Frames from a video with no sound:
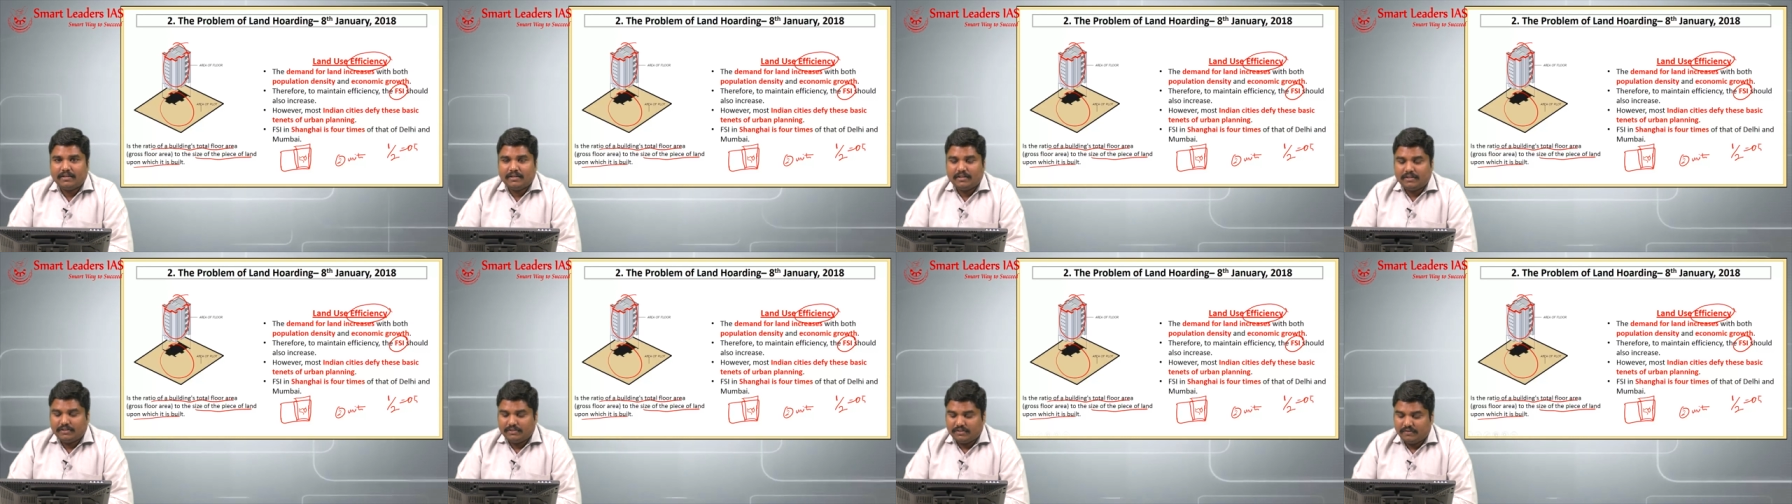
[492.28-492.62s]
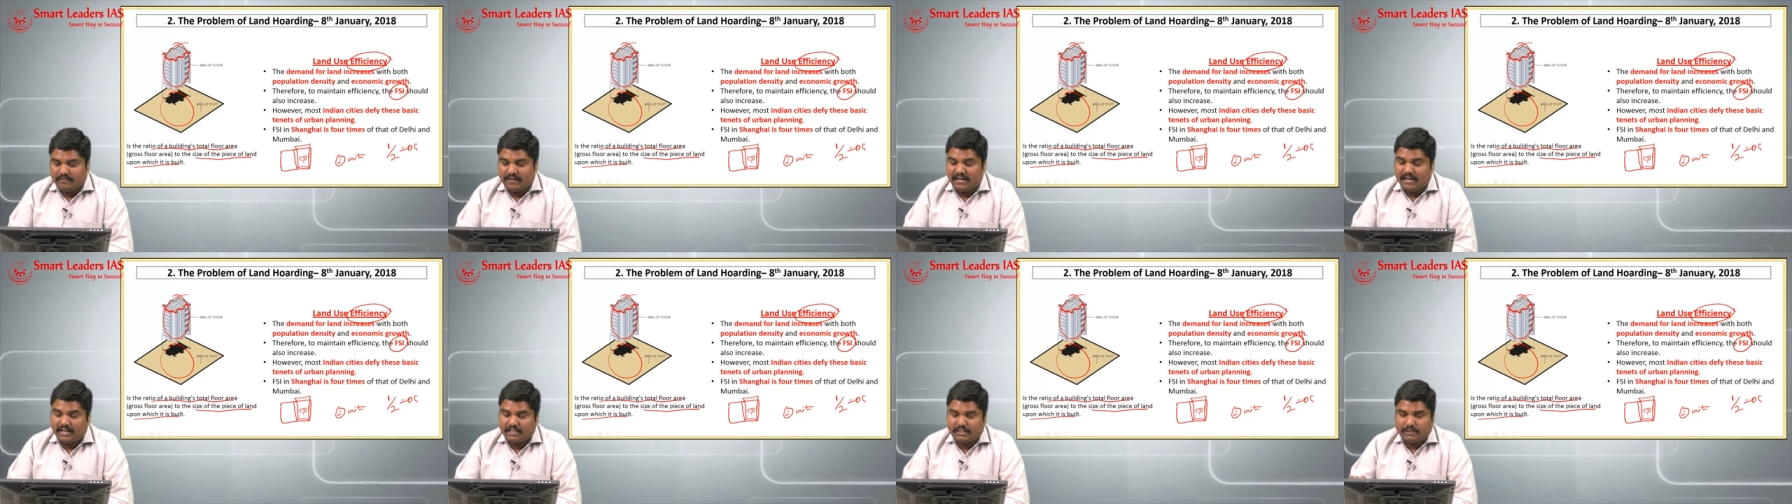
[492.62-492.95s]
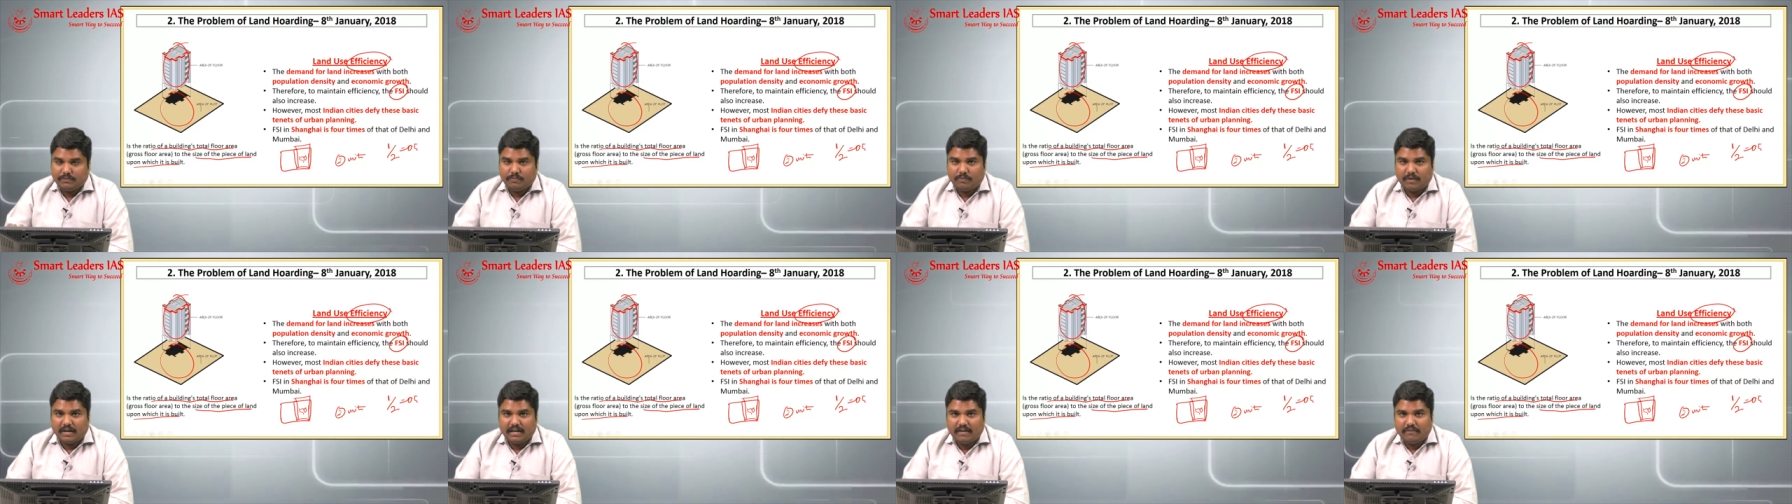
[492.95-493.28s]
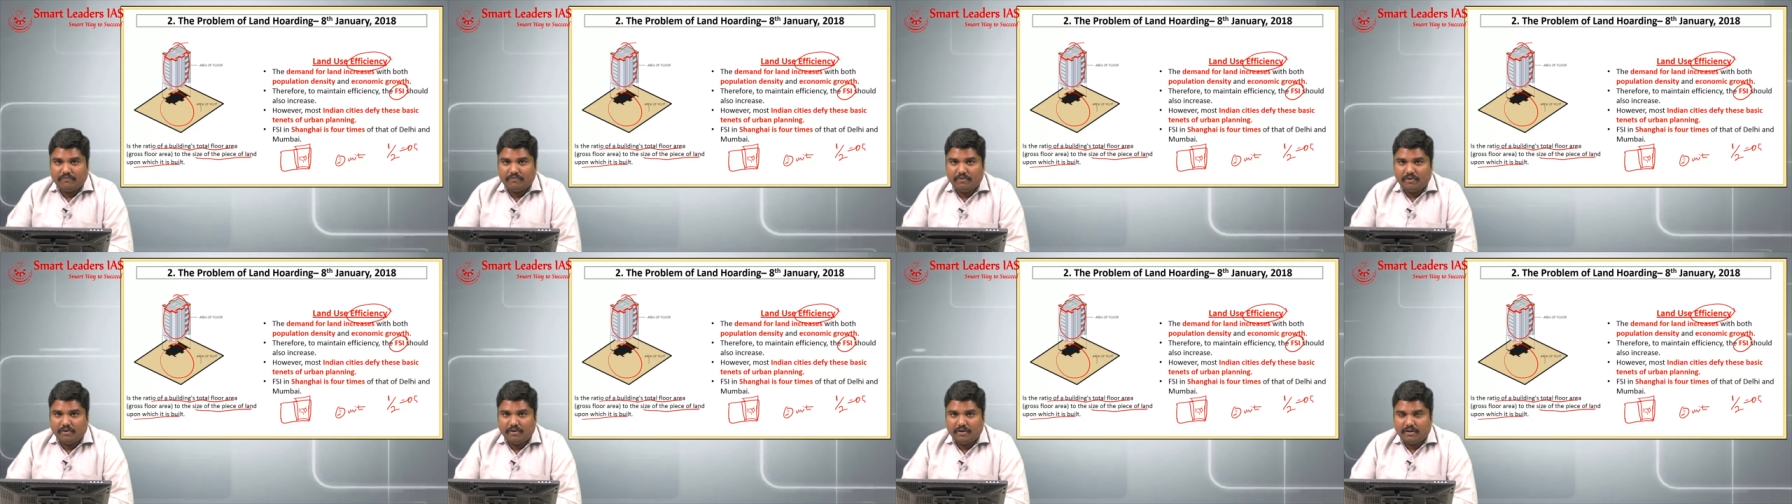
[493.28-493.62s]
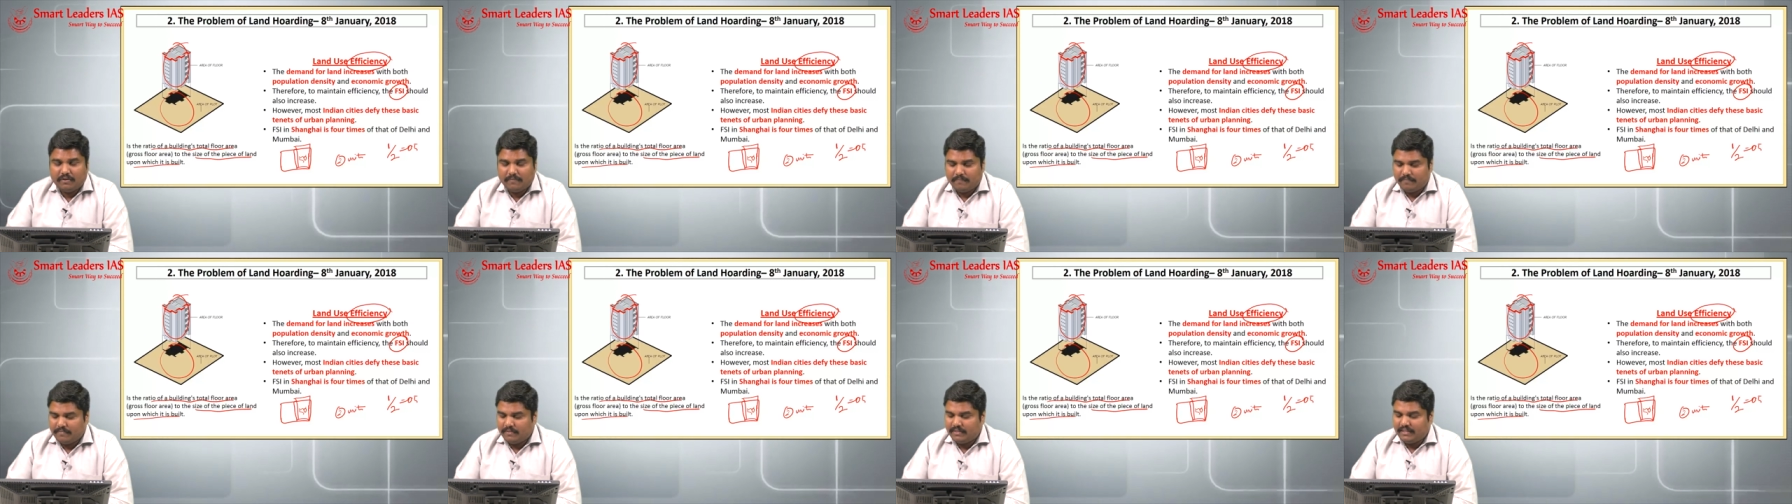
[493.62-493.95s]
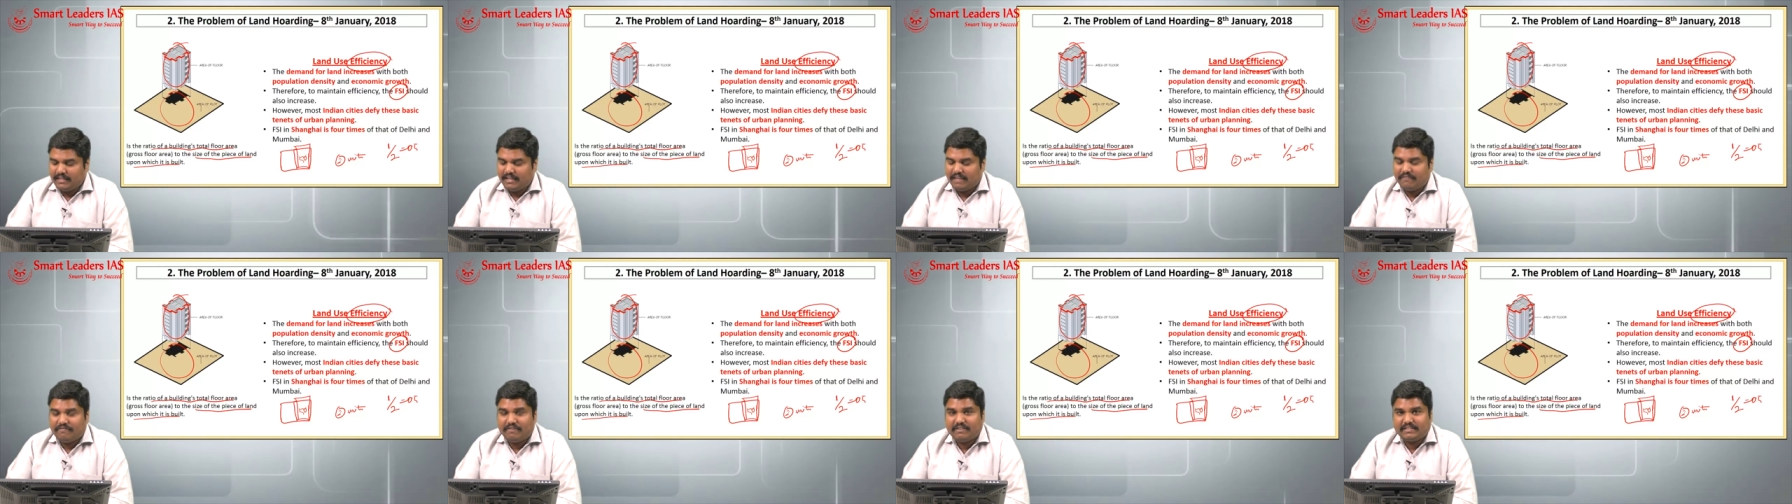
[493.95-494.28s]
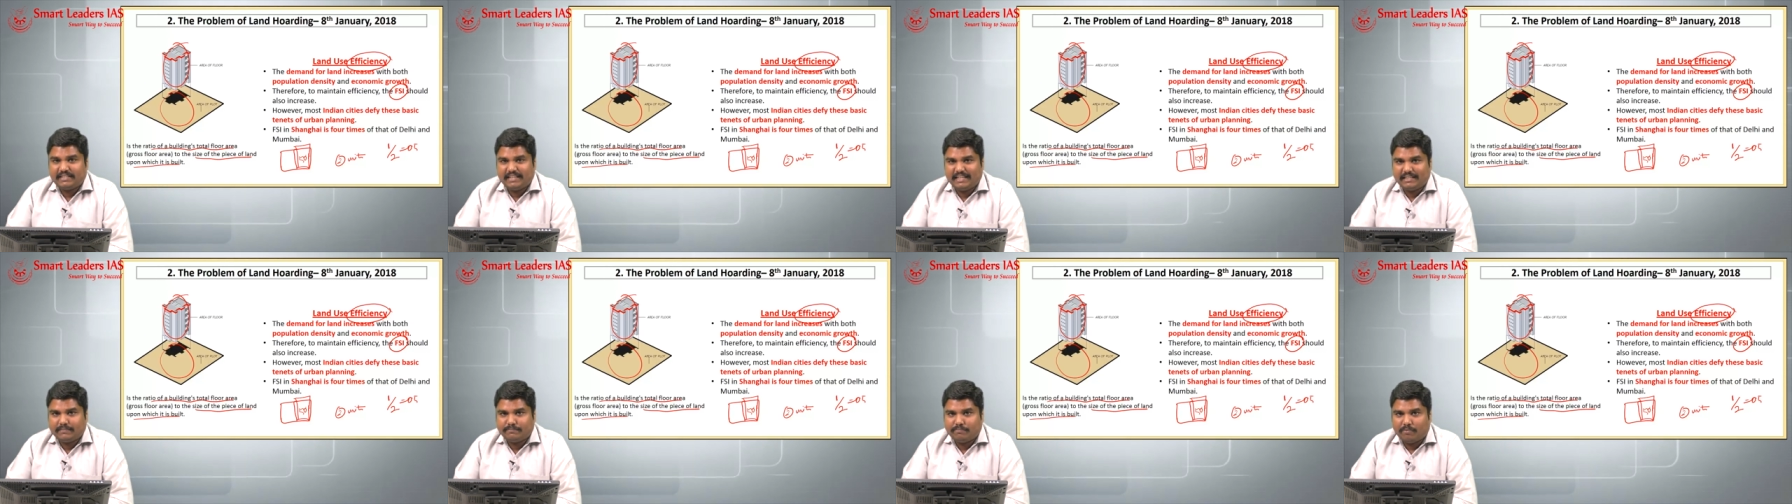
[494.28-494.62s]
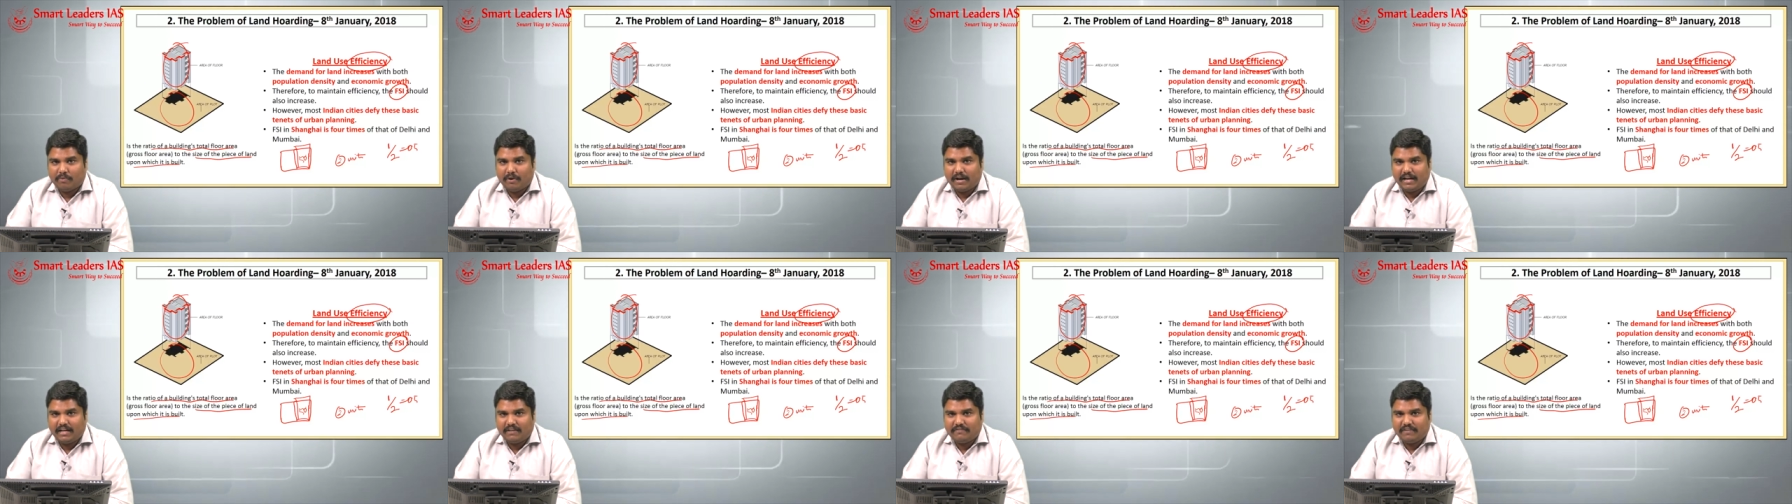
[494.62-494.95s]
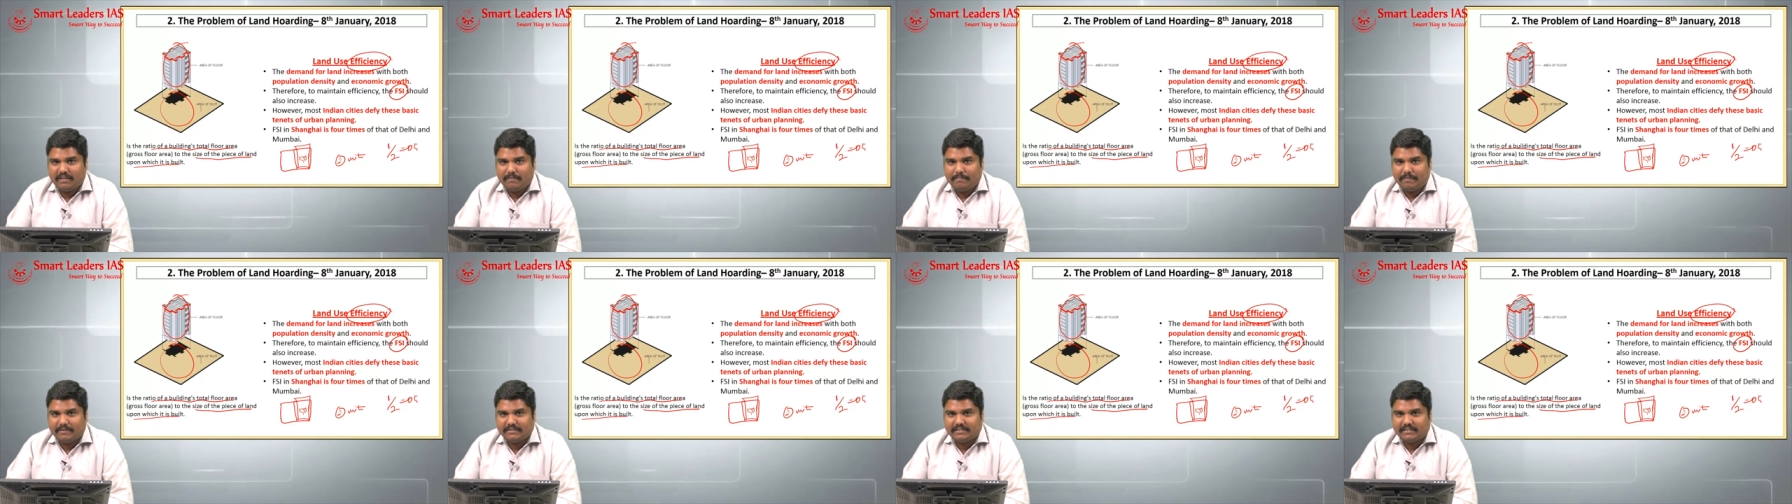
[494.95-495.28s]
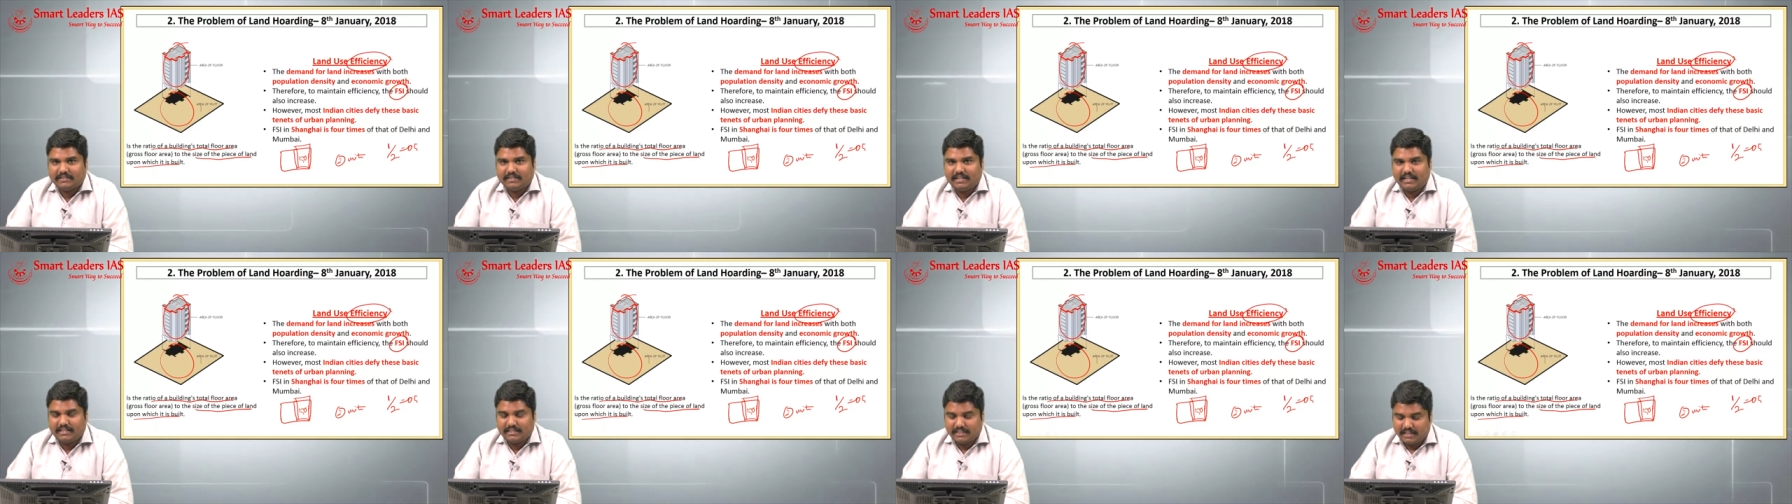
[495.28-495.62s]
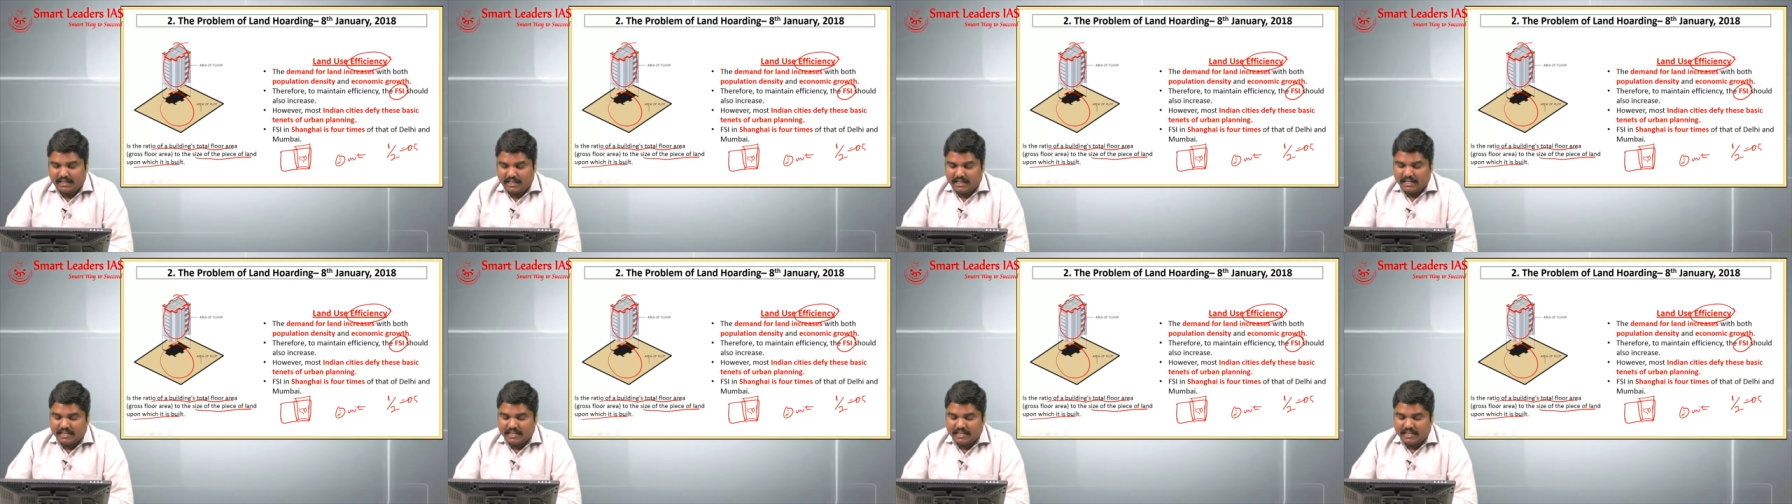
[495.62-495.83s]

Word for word: So when it is one floor, the FSI is 0.5 percentage.